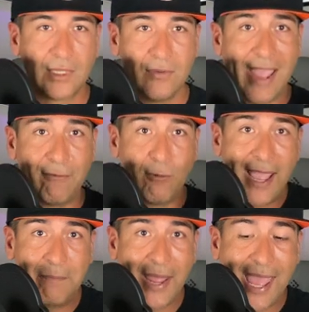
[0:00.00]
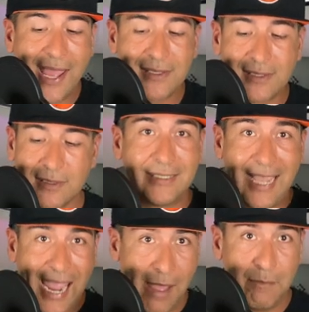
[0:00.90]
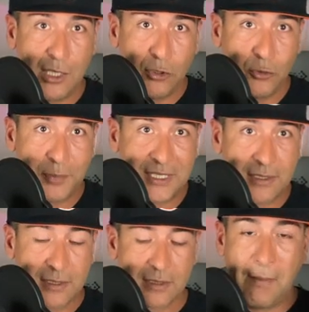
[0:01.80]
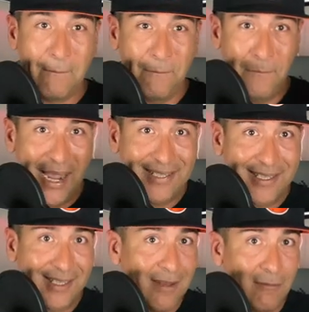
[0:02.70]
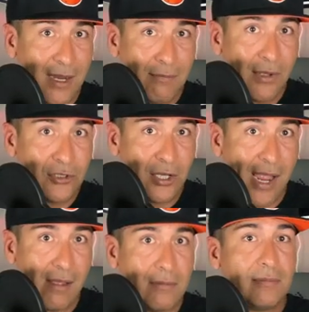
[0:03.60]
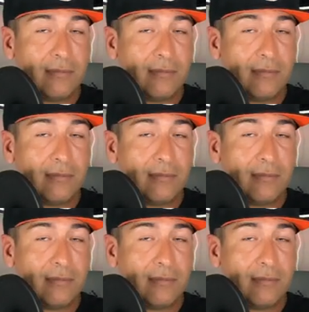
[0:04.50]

You have red bands, Kamloops, Mexican rainbow trout.